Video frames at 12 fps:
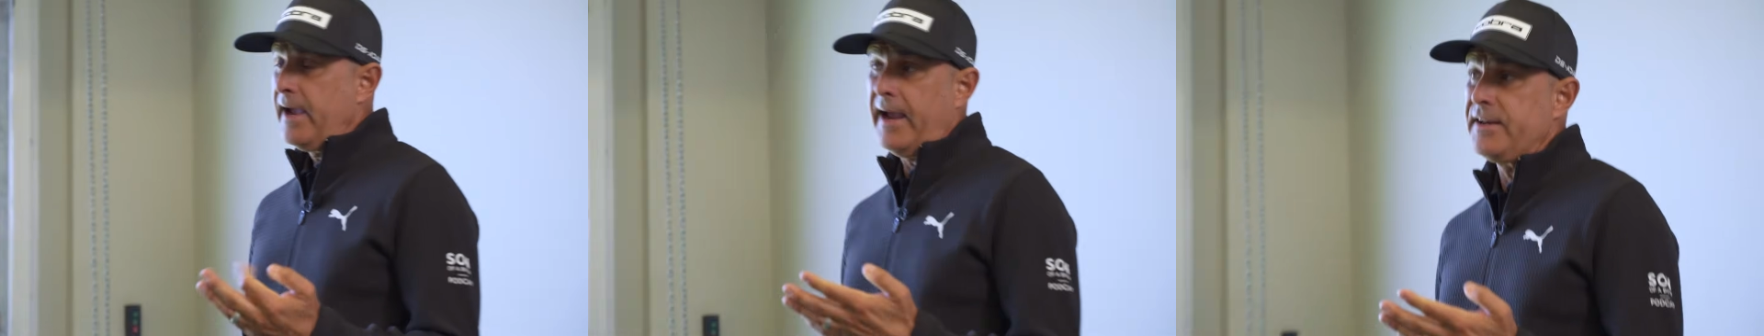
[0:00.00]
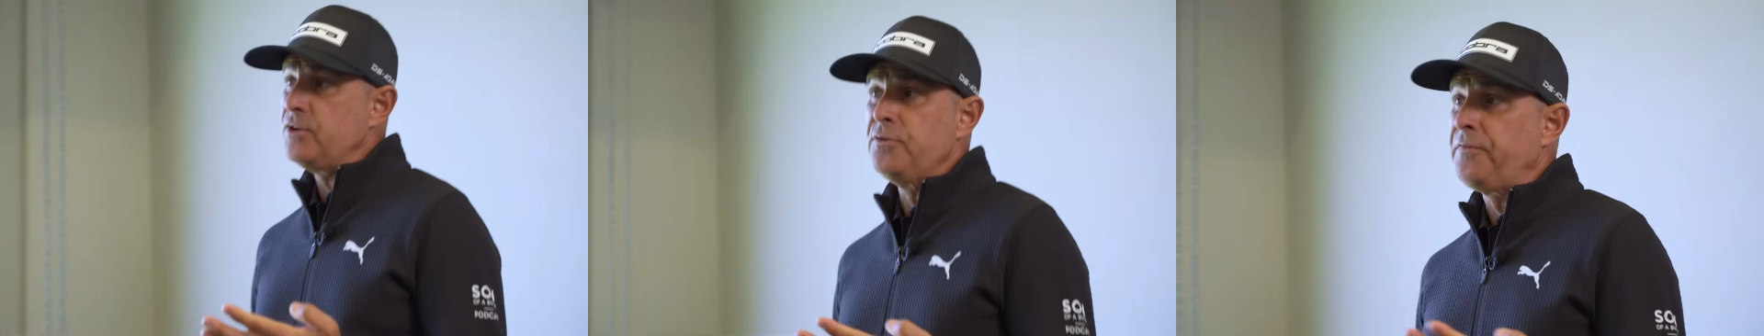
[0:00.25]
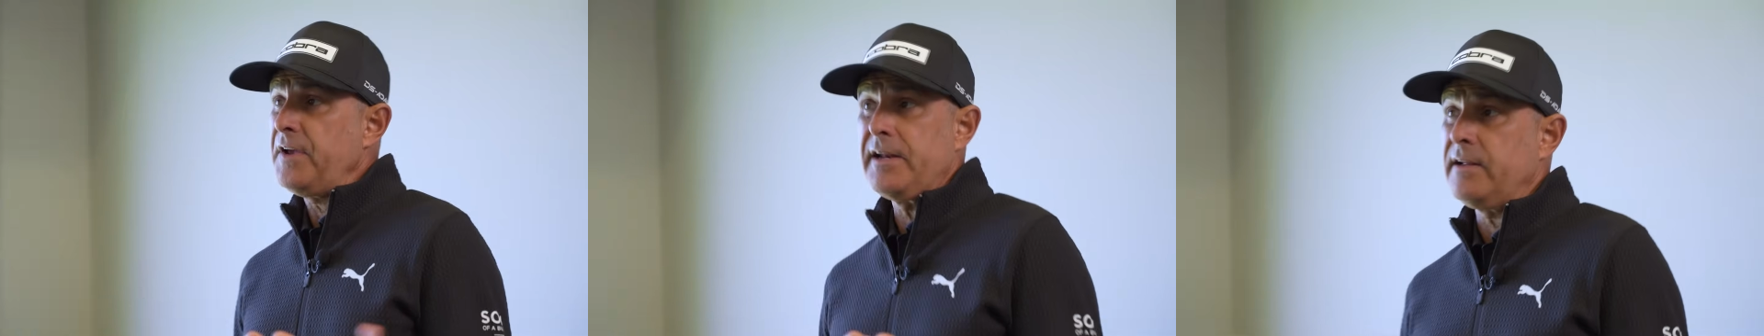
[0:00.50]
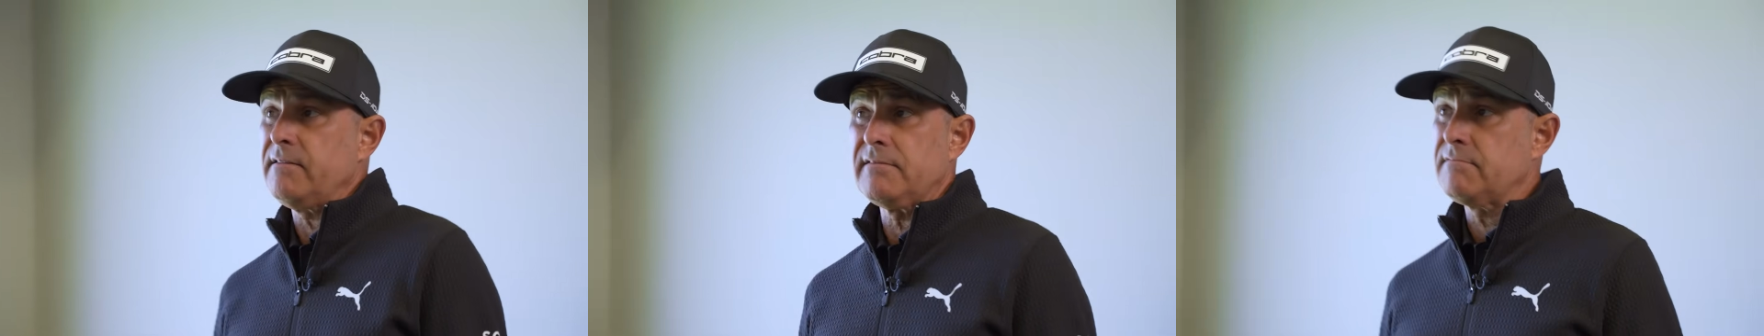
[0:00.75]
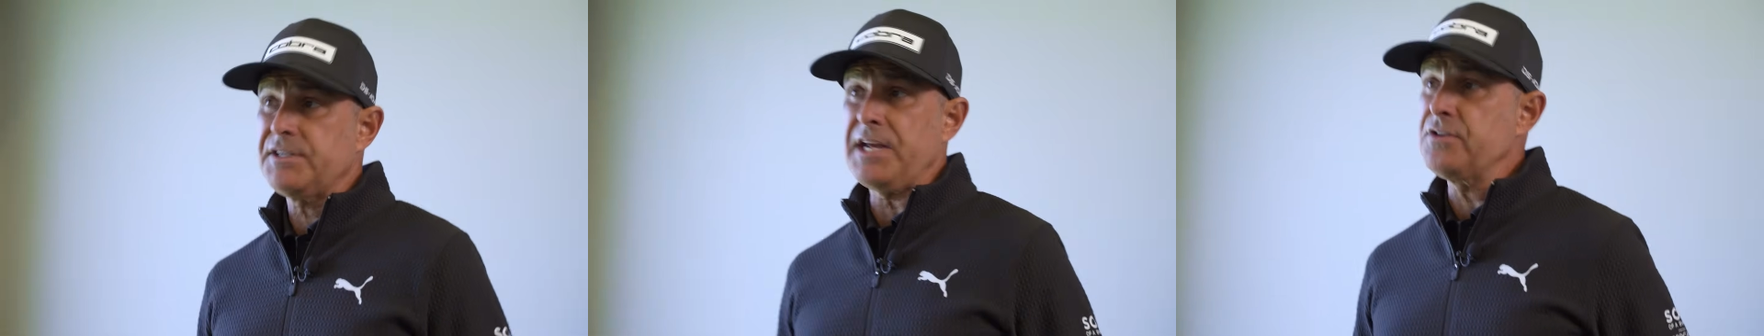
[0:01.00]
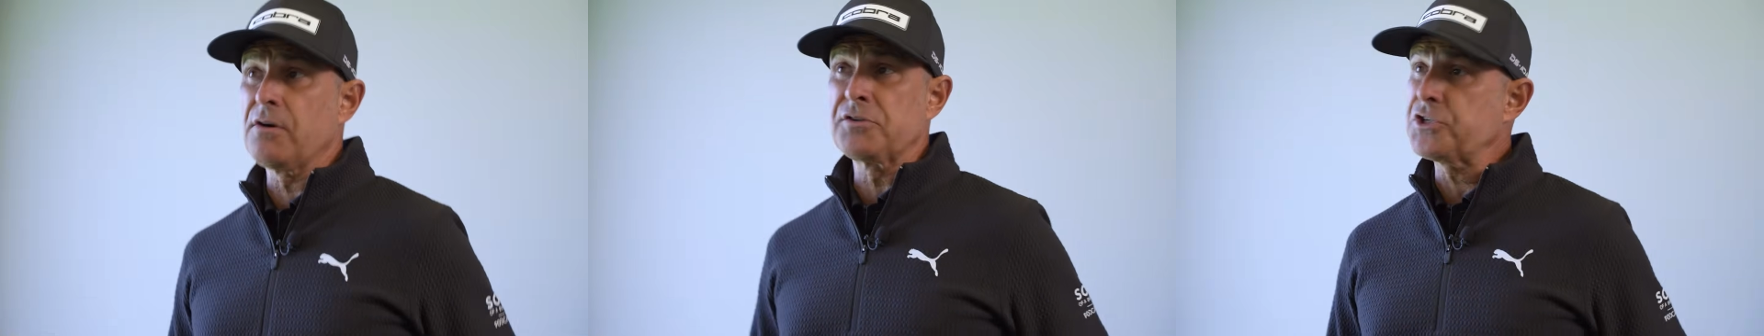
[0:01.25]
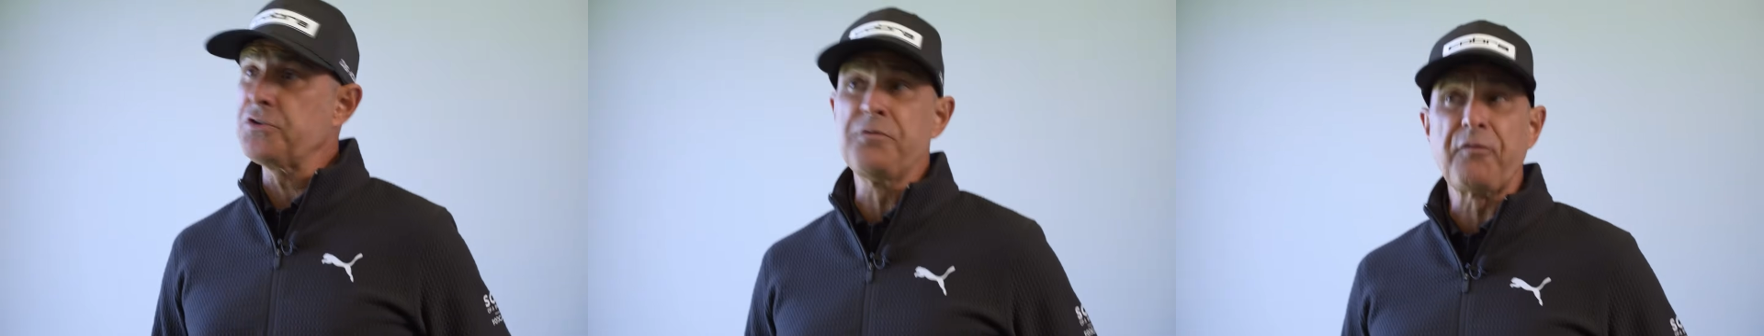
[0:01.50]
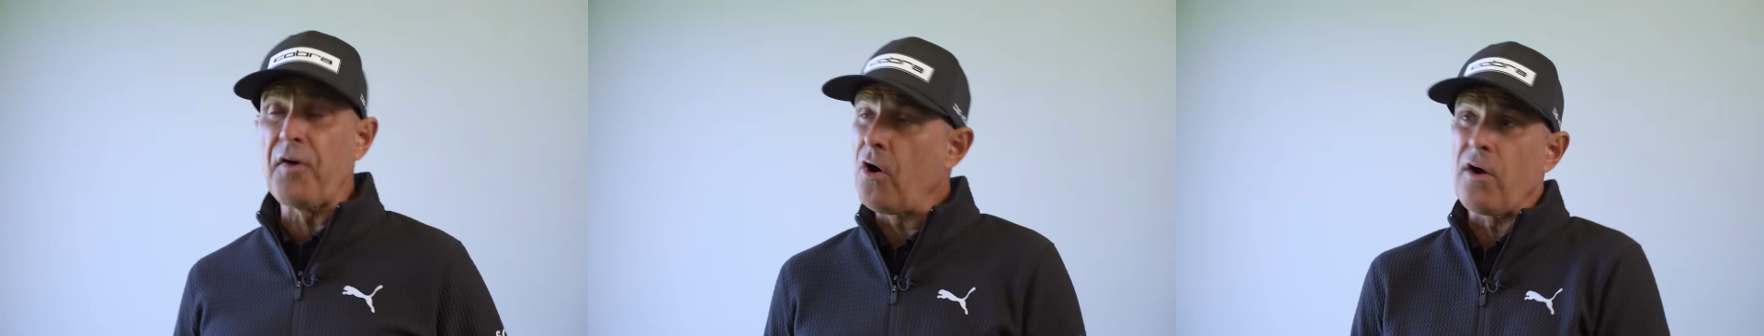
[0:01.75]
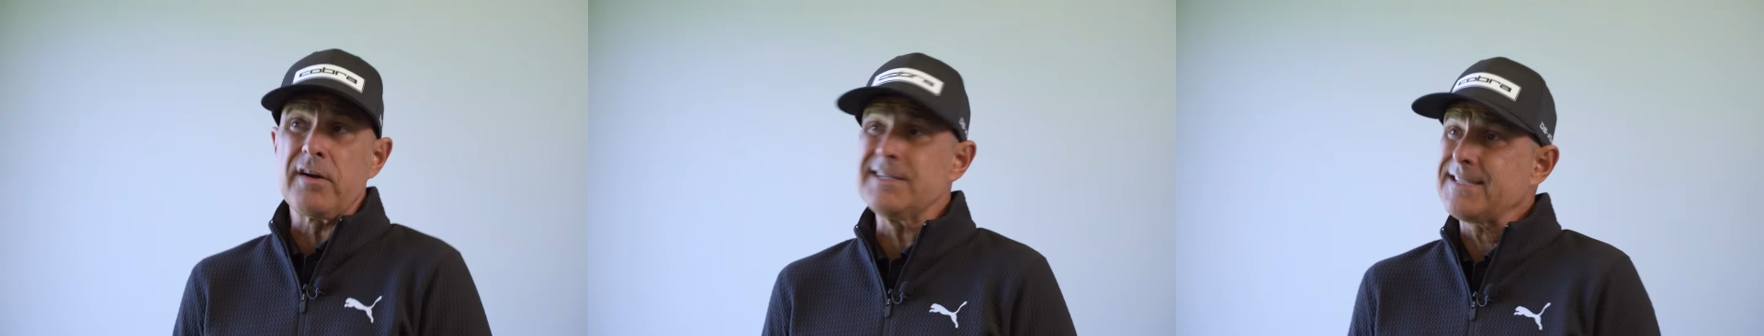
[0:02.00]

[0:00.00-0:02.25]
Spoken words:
and you've hit it 10 yards too far,